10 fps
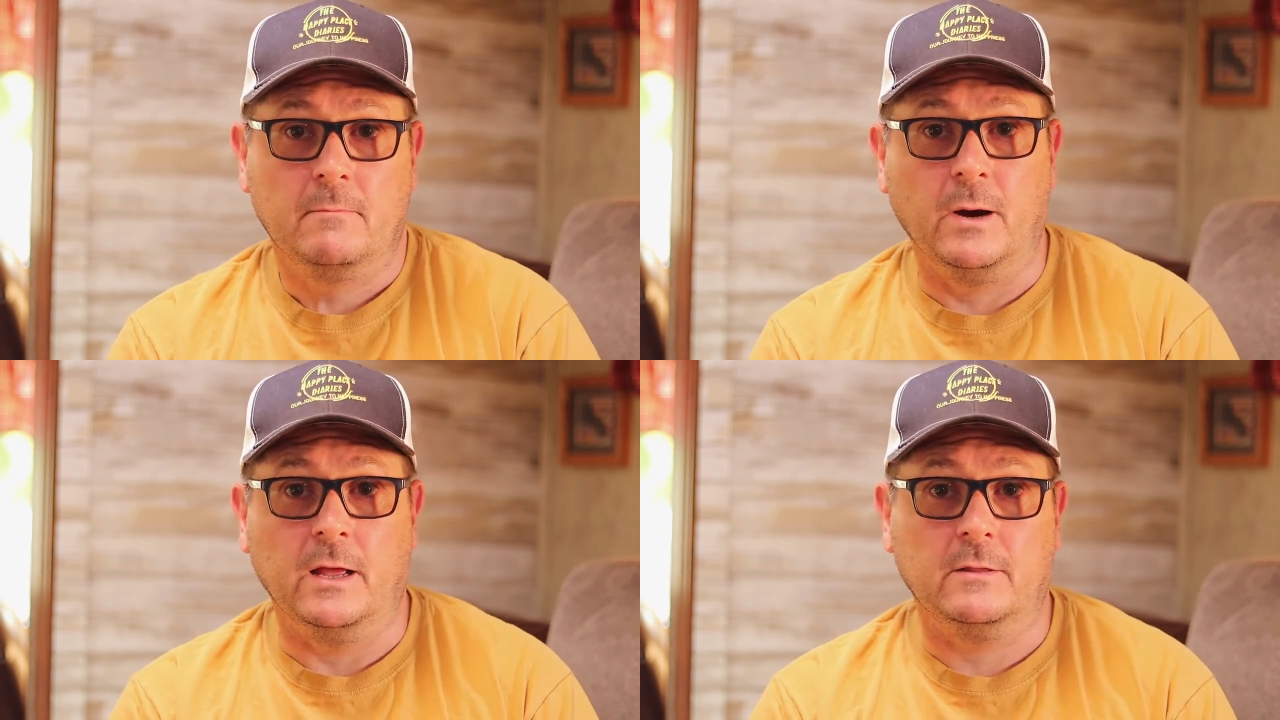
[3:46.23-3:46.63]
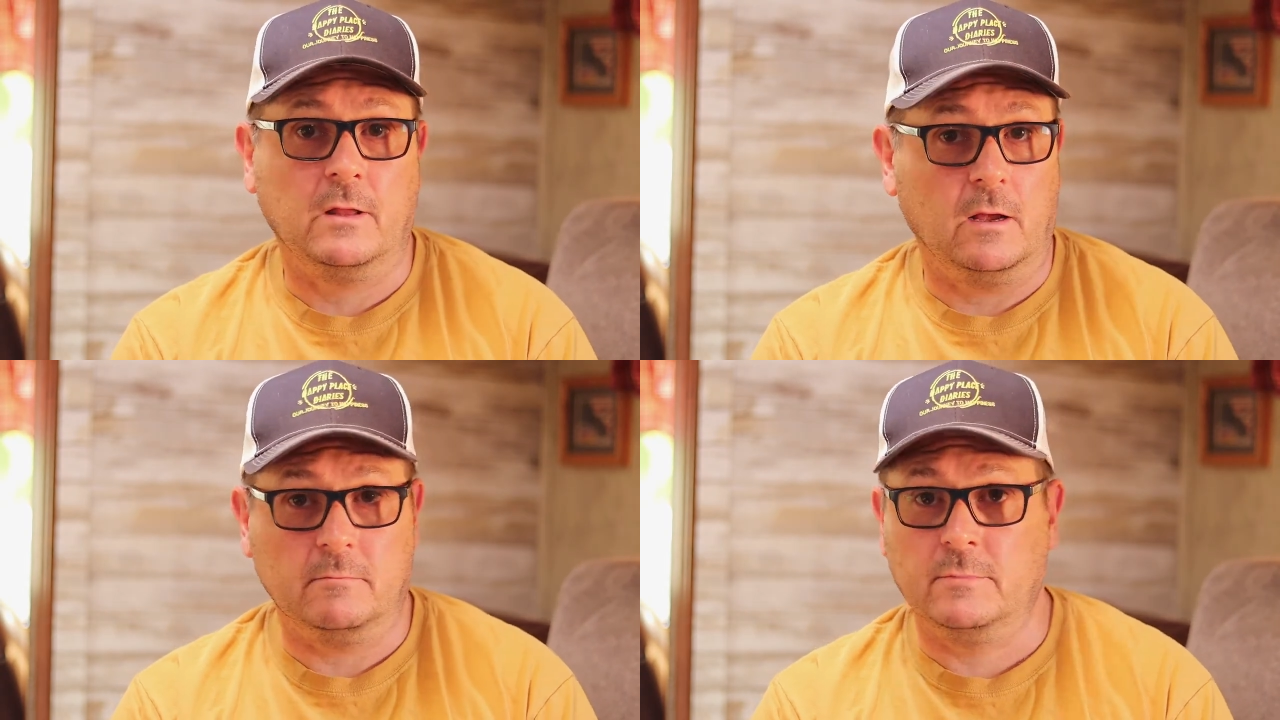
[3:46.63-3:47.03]
but,
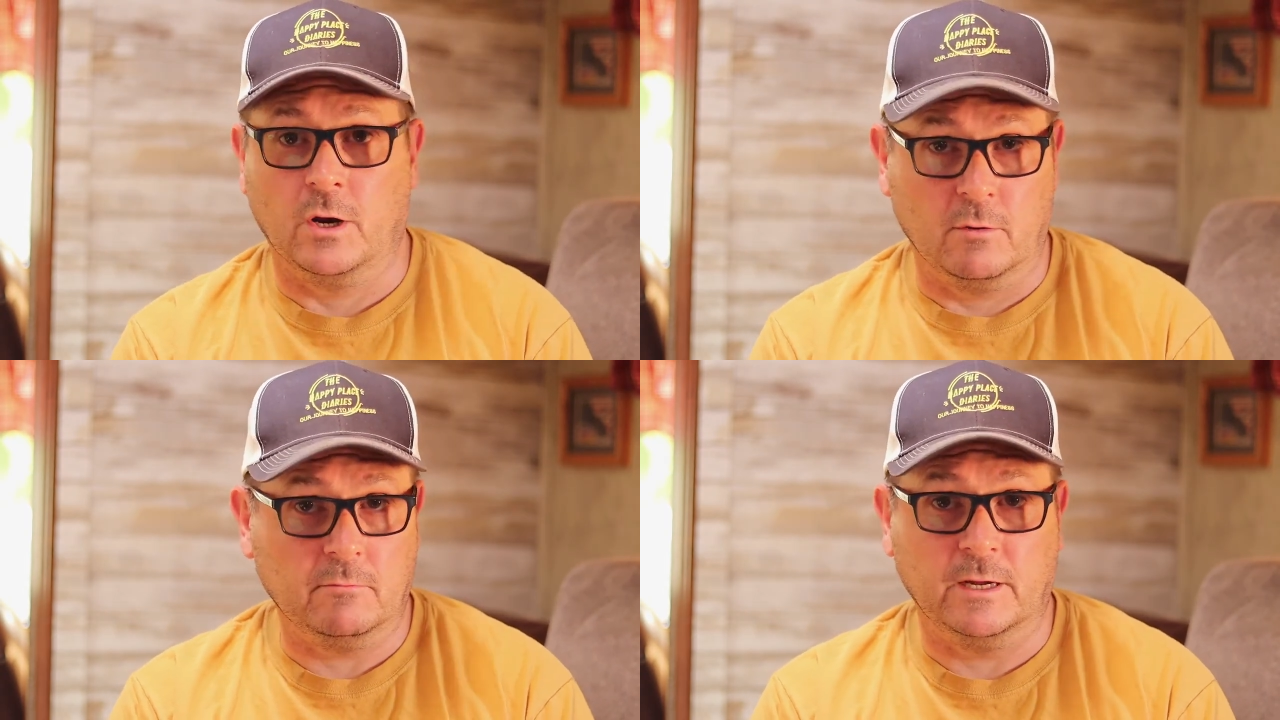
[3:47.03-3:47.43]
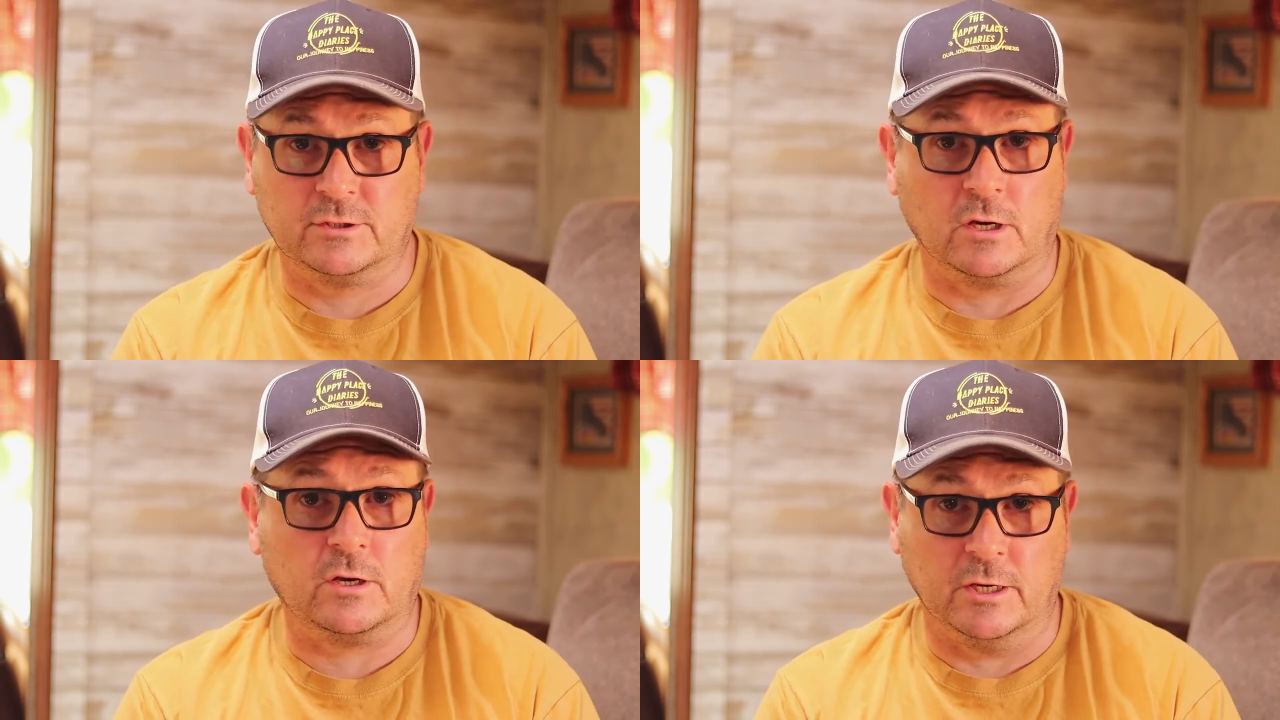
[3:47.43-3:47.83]
you know,
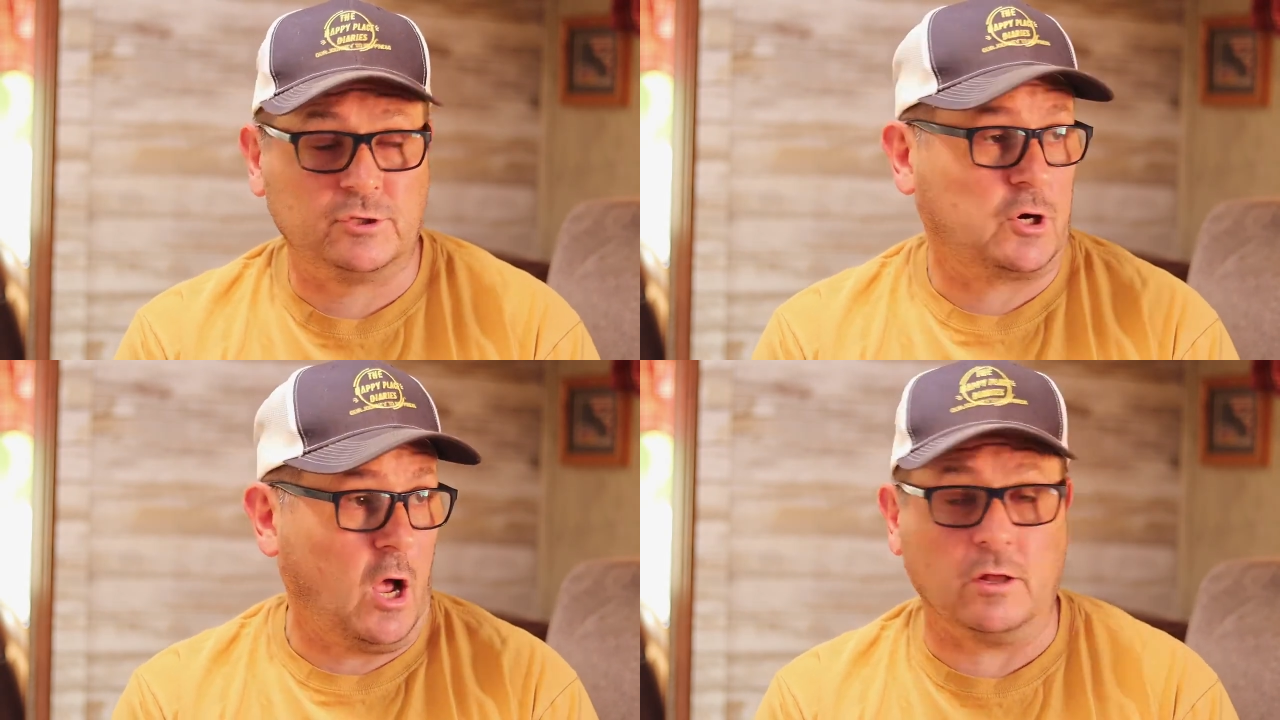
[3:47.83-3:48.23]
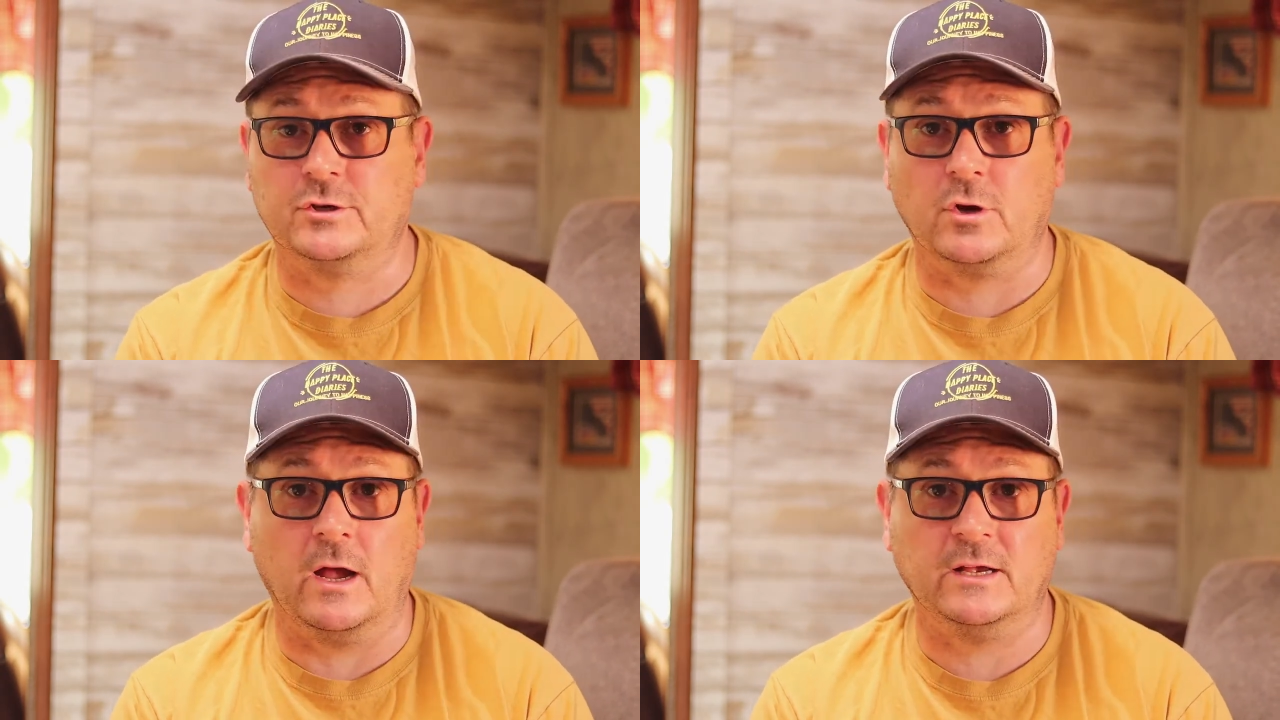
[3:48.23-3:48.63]
it's a
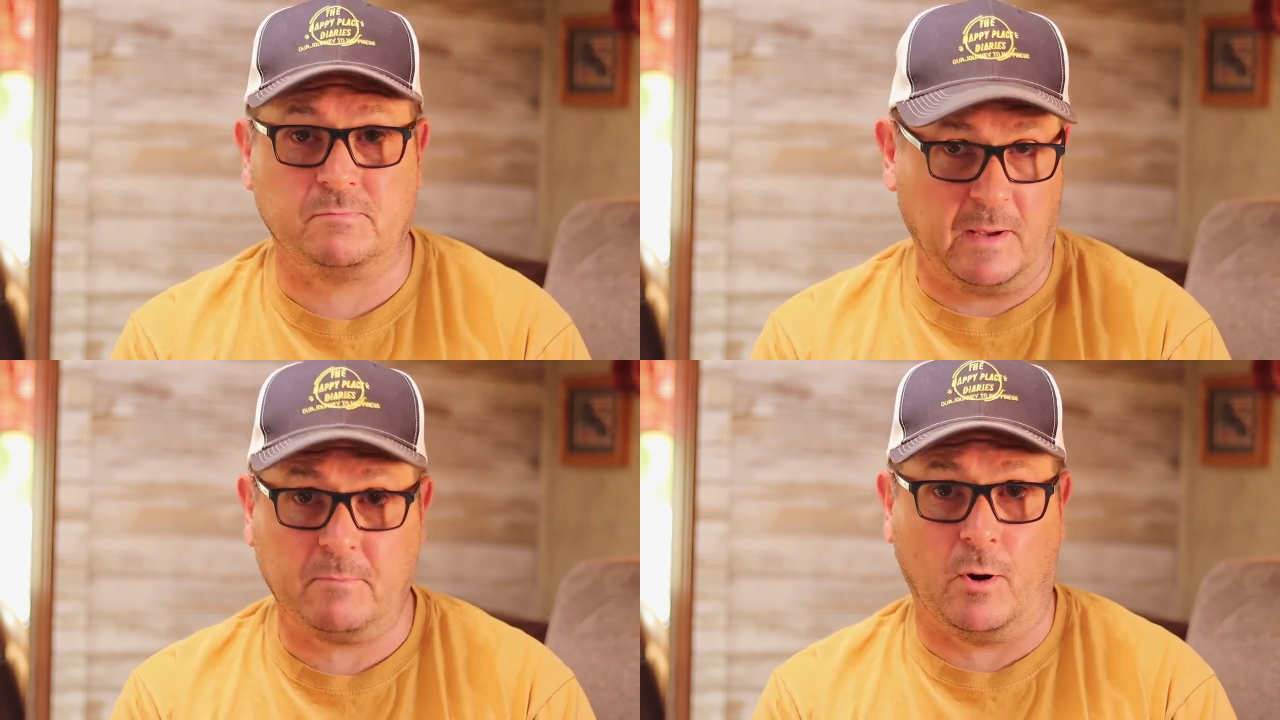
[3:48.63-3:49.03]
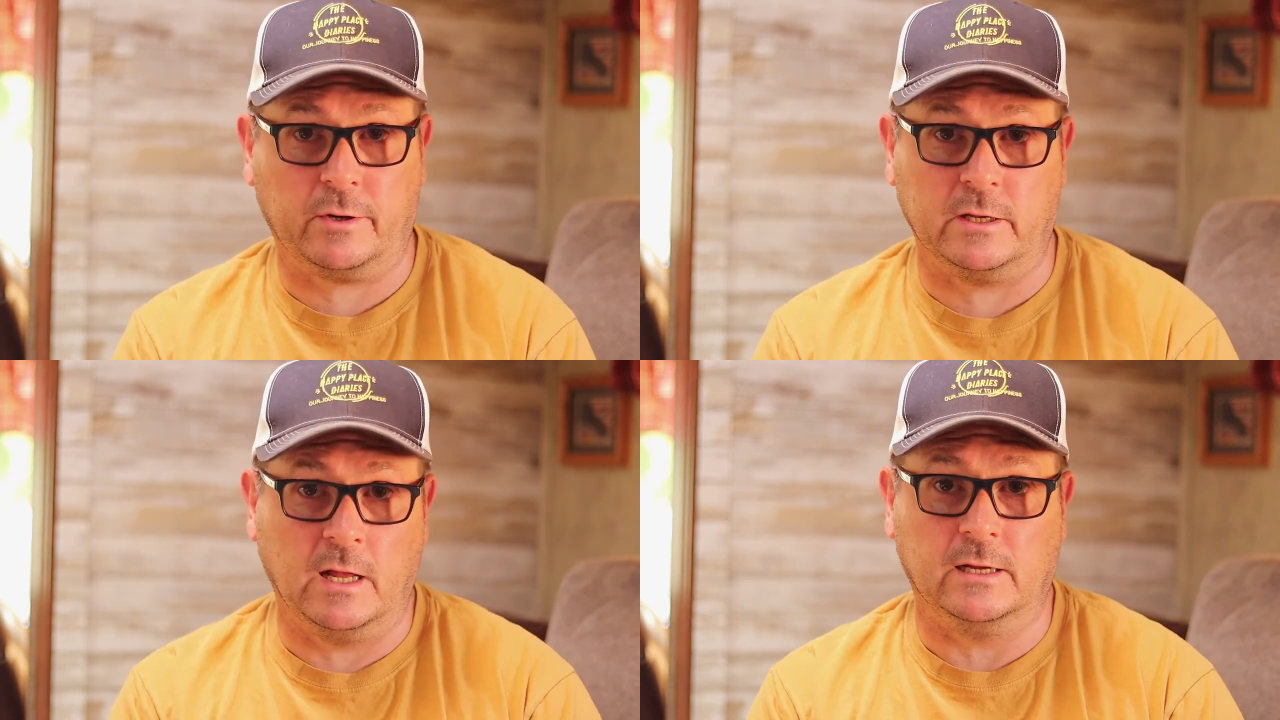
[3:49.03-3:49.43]
college, so it has big
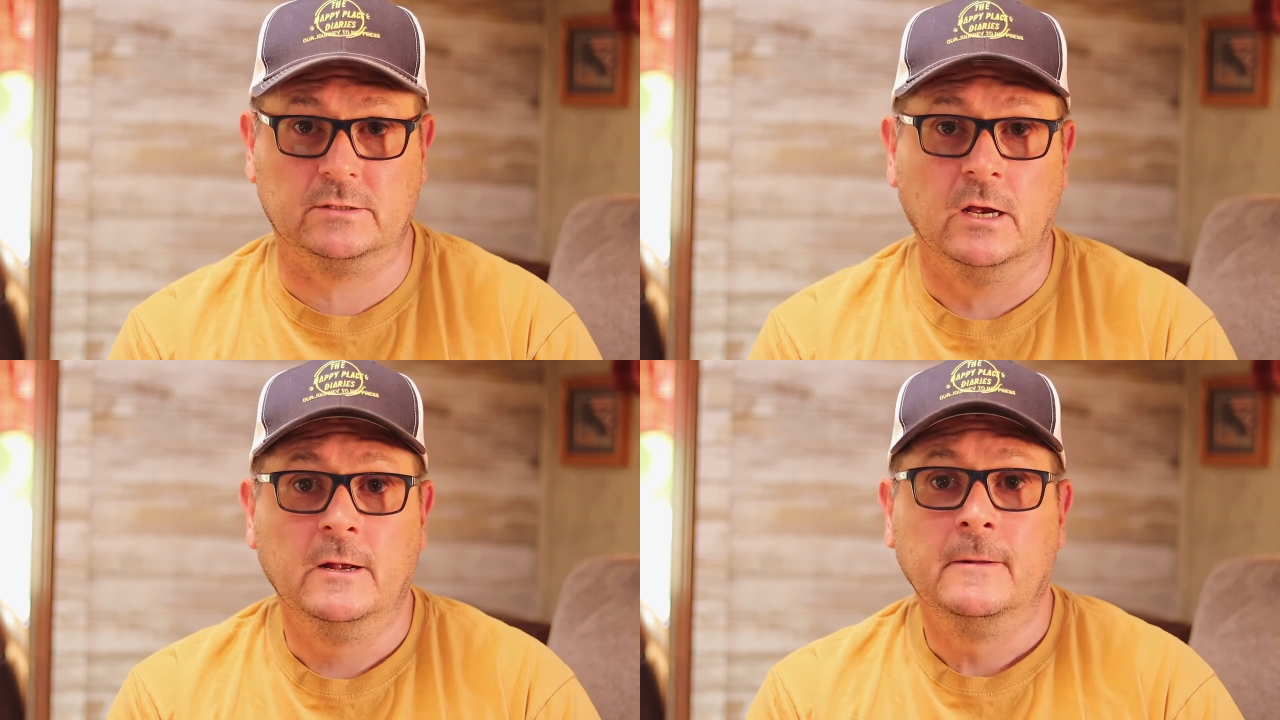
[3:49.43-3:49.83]
parking lots.